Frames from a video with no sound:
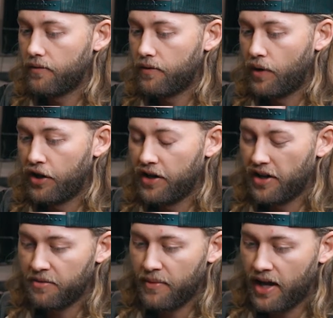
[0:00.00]
whether it
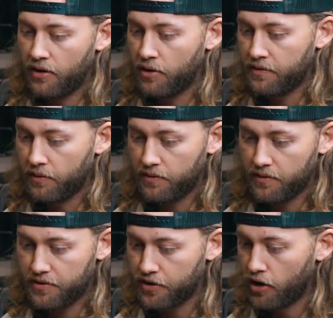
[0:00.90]
doesn't matter if you've
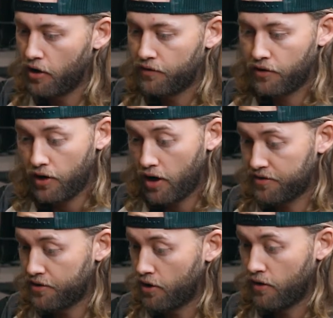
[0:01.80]
served or not
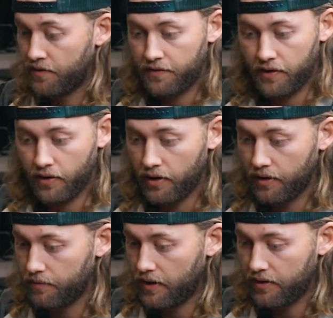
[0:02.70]
served, if you're
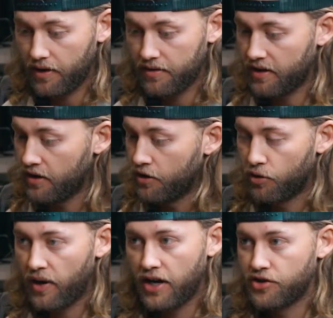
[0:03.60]
a SEAL,
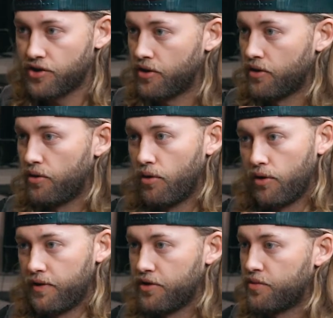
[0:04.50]
a Ranger, or
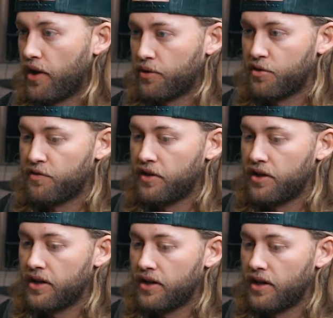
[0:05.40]
if you're just a regular
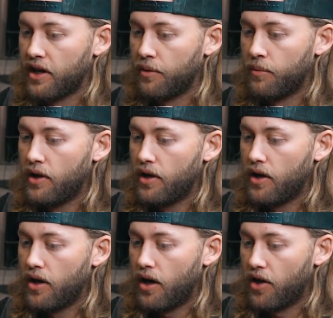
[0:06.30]
civilian. A
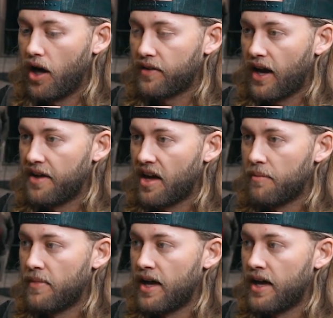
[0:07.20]
lot of guys I
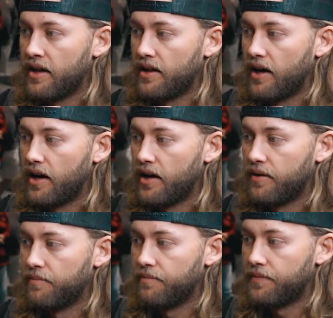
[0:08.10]
met,
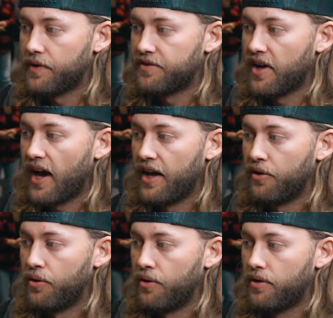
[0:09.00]
their
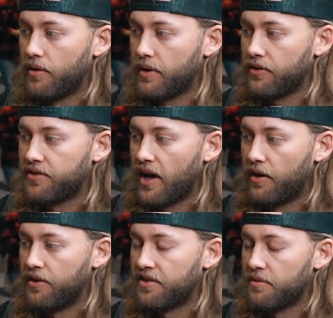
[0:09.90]
title
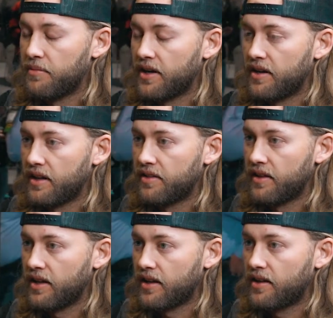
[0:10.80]
doesn't mean
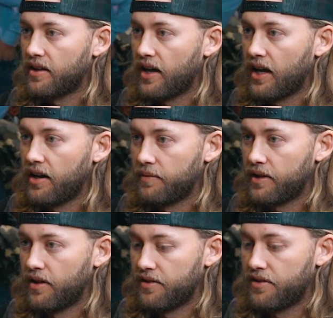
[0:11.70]
anything, and
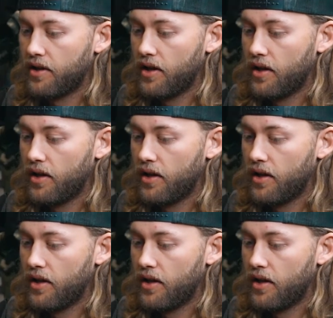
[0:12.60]
because